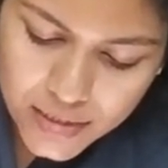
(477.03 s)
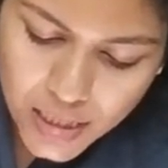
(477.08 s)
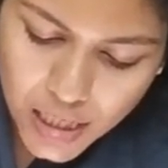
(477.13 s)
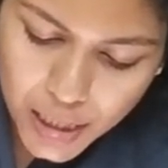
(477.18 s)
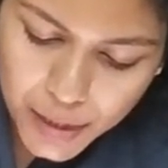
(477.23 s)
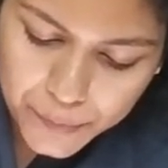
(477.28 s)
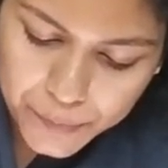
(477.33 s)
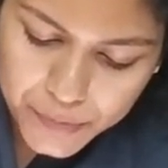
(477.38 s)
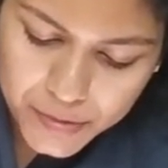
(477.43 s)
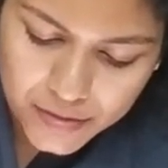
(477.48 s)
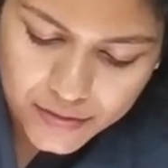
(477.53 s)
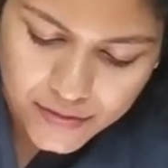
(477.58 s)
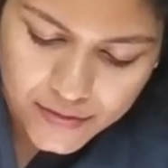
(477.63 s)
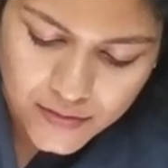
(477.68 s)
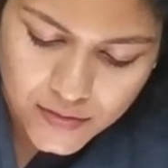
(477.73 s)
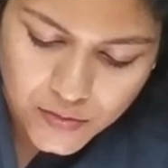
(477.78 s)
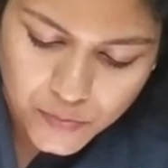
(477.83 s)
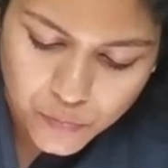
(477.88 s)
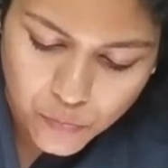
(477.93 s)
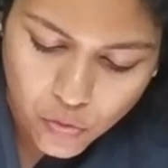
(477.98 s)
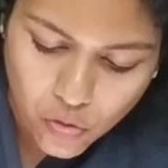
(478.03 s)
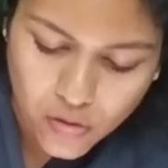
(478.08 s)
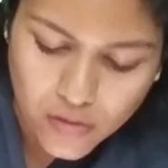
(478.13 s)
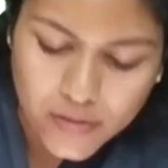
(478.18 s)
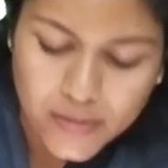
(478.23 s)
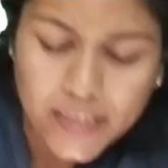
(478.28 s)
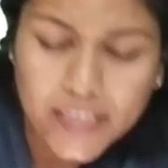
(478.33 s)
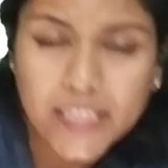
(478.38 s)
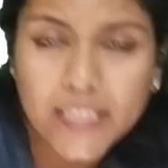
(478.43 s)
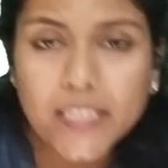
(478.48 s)
appearance.
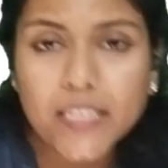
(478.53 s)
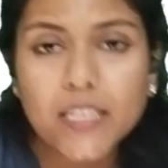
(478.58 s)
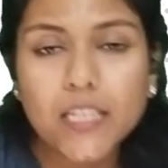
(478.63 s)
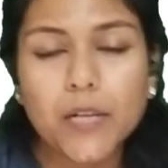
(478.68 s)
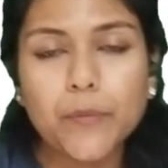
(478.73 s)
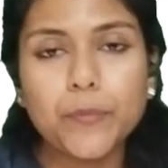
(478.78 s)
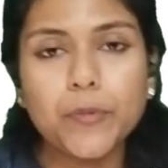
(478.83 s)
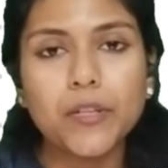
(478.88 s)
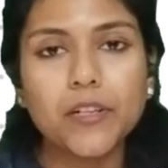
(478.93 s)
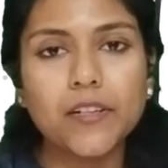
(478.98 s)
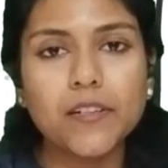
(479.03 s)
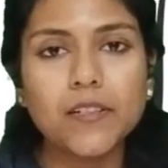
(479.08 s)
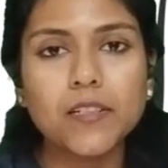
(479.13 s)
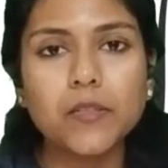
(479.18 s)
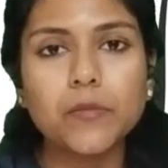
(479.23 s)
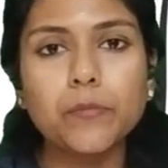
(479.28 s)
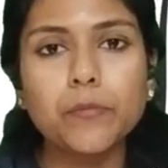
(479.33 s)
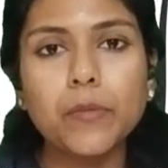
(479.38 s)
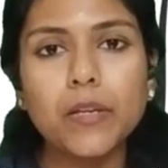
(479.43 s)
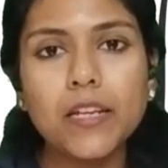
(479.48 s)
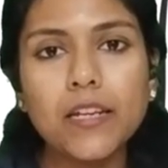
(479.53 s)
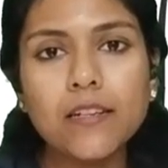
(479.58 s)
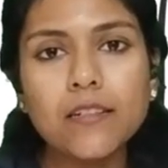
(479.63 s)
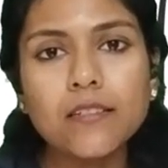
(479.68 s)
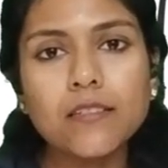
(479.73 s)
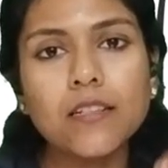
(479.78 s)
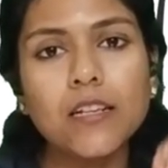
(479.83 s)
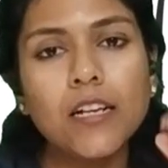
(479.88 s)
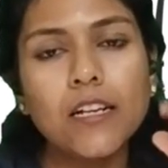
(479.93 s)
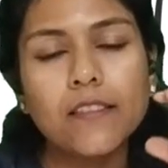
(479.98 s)
Moth-eaten appearance
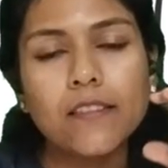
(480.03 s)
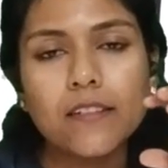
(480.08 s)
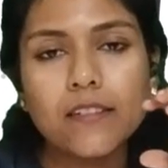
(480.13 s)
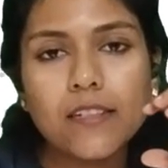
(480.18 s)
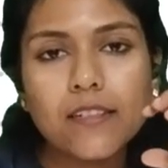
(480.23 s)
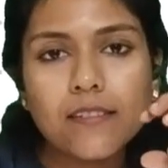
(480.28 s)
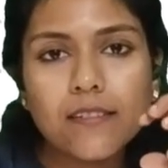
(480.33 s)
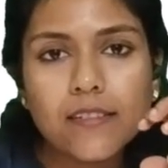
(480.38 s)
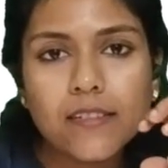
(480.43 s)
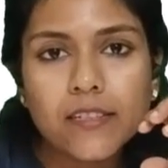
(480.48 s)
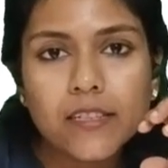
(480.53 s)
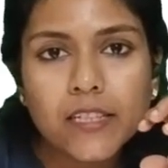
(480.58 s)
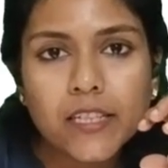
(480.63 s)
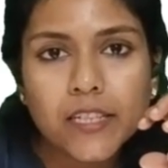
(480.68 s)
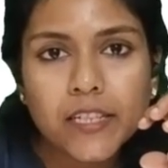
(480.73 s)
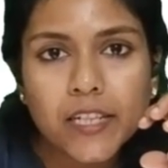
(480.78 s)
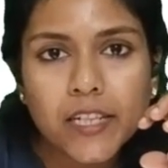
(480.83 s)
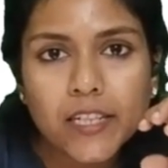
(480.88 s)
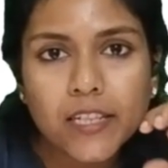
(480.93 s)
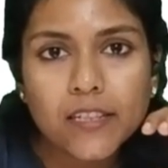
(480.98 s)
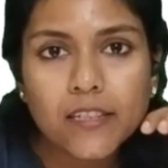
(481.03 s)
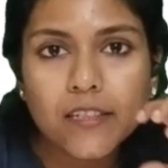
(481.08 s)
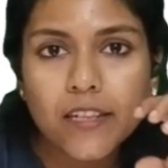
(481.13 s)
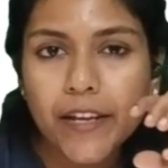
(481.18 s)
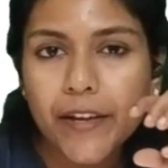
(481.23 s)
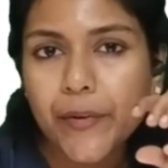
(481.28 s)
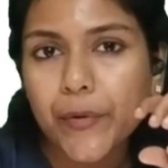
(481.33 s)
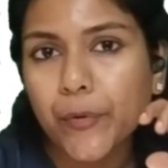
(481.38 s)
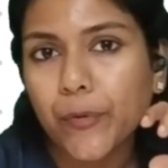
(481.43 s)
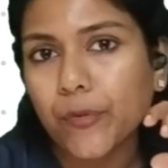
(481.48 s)
means the disintegrated and
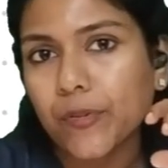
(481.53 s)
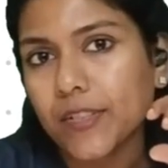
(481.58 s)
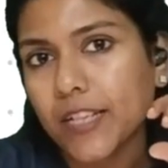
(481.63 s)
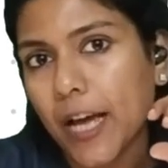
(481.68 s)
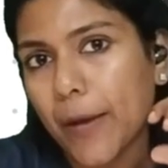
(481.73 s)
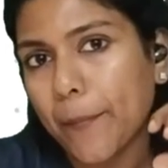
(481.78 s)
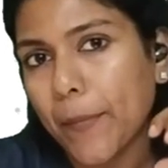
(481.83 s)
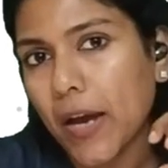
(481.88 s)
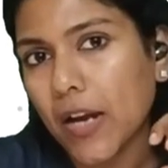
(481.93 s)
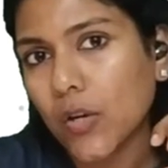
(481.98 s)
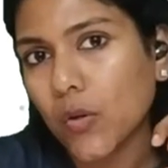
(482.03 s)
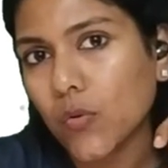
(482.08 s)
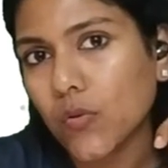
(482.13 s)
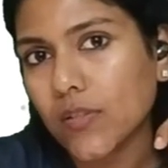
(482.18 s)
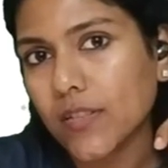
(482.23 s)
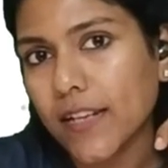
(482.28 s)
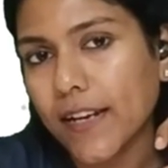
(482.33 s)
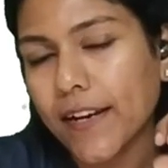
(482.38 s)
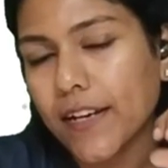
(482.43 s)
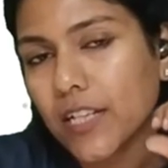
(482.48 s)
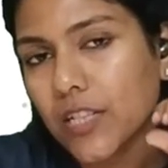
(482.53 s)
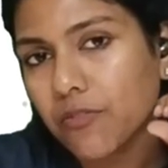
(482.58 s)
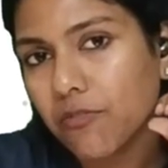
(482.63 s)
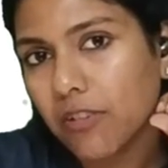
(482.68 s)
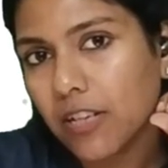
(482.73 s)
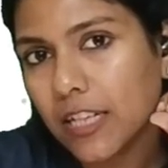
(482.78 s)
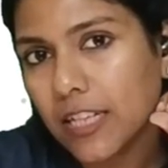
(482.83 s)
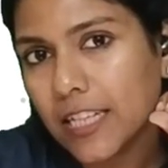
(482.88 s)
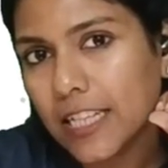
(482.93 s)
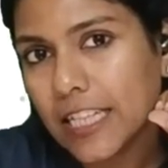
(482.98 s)
necrosed hepatocytes will
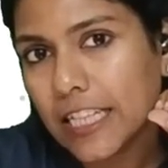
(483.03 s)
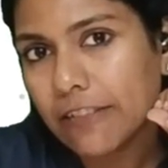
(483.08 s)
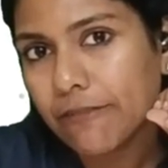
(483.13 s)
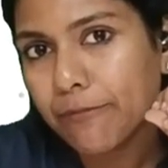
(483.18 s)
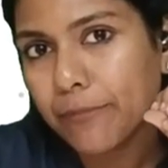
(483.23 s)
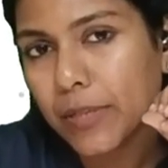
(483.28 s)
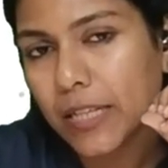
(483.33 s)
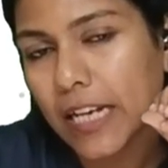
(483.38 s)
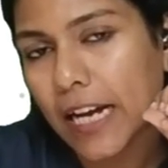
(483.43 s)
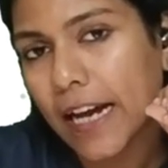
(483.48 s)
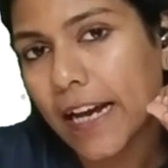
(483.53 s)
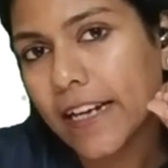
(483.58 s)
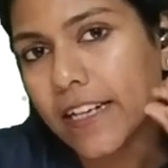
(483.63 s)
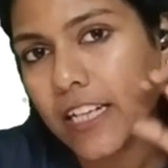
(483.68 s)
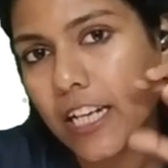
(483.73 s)
leave behind